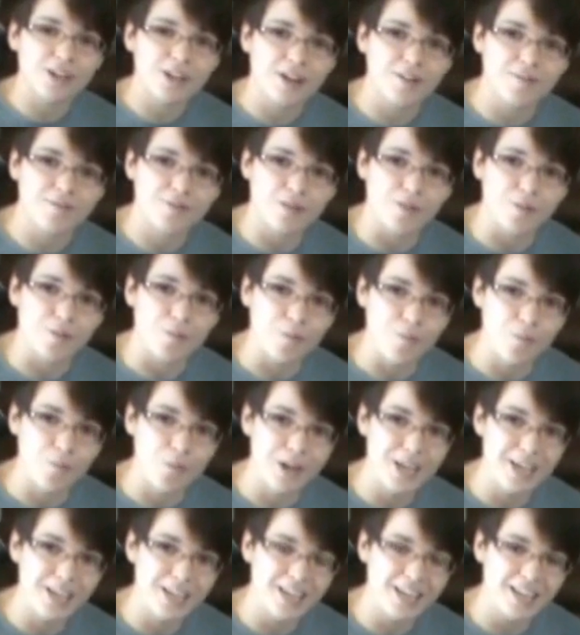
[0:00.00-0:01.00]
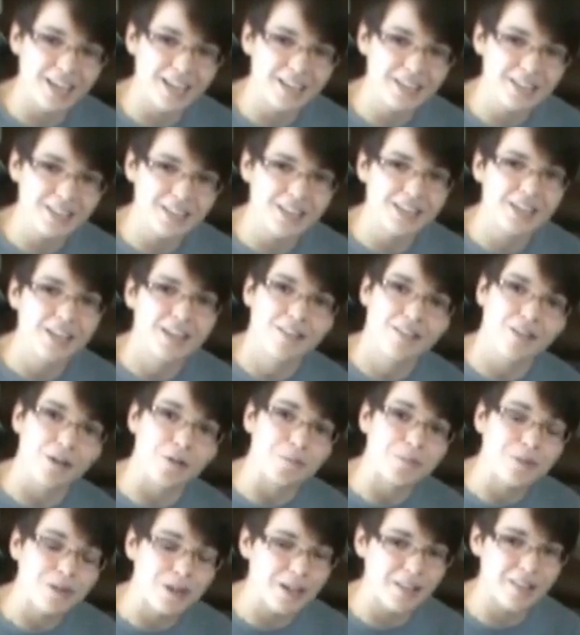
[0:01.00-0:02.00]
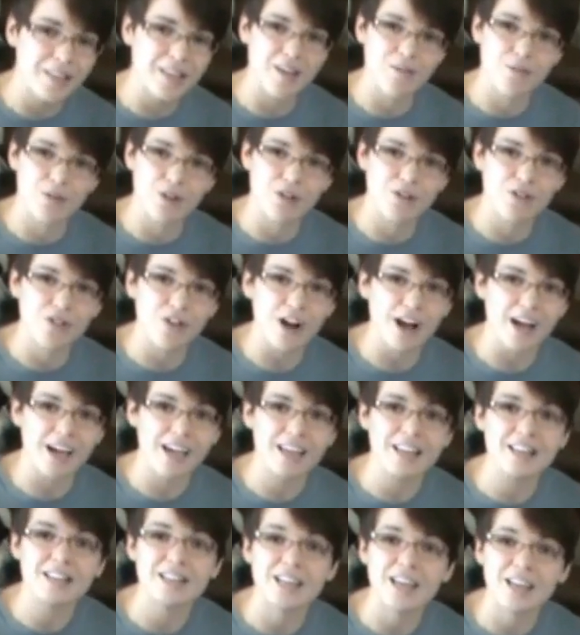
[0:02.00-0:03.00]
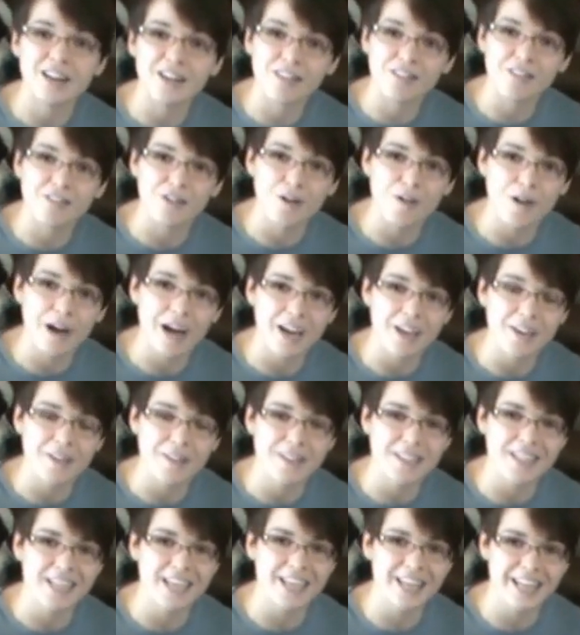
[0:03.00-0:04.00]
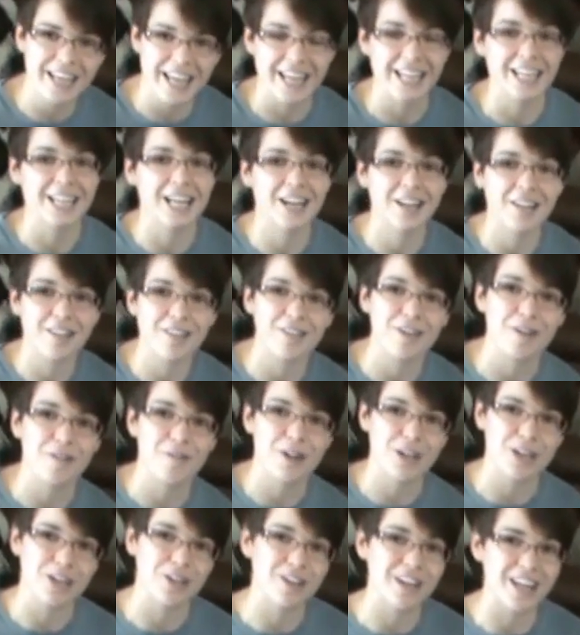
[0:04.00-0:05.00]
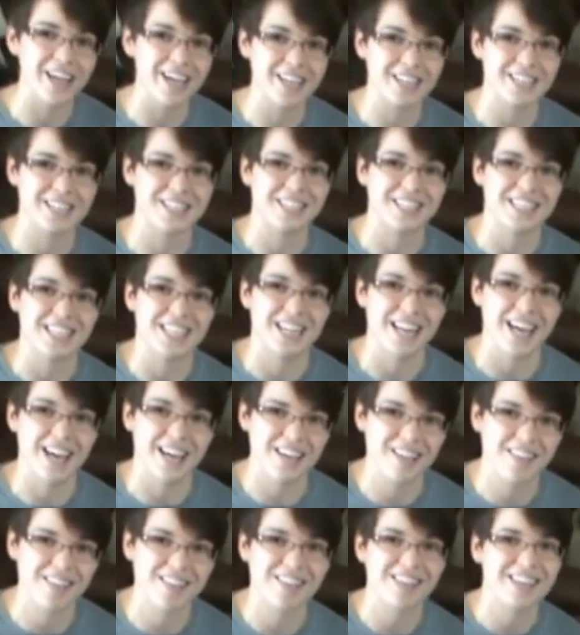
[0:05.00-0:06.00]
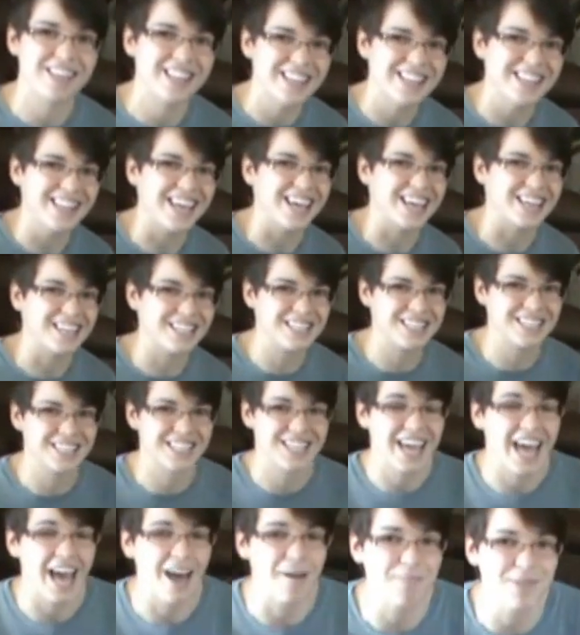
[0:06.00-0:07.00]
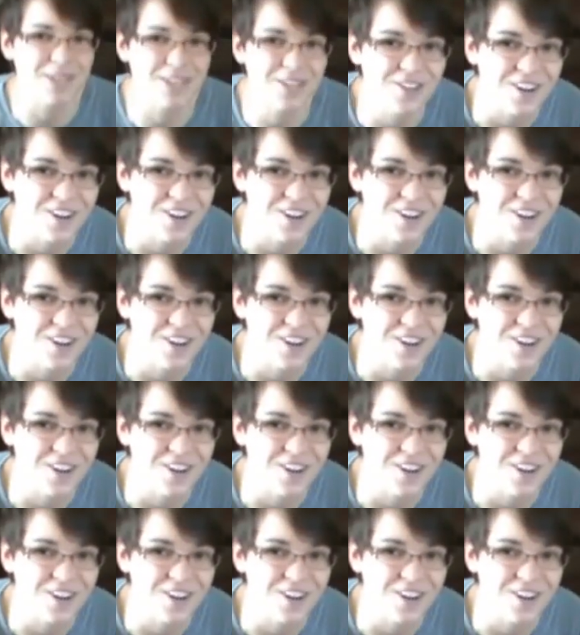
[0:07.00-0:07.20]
of the weekend, so please give it a try. Let us know how you did and let us know what you'd like to see next. Thanks. Happy